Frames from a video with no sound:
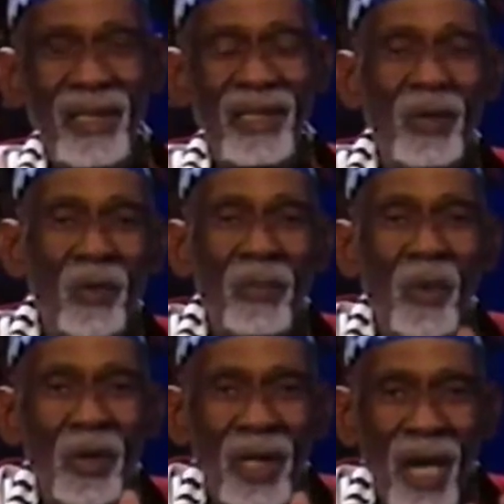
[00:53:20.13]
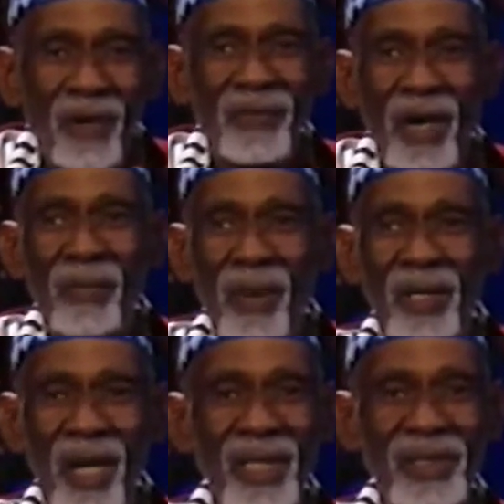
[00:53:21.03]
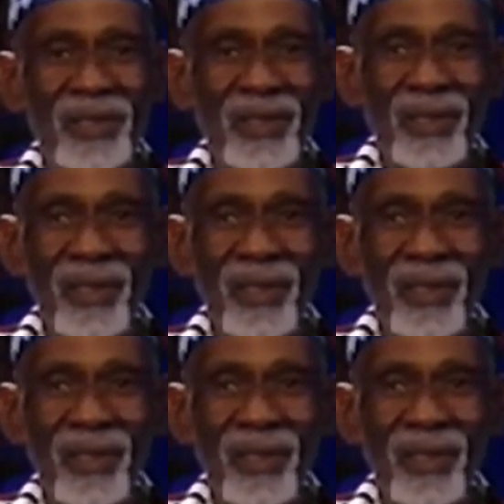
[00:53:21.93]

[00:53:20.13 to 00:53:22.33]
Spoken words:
there were more love among us.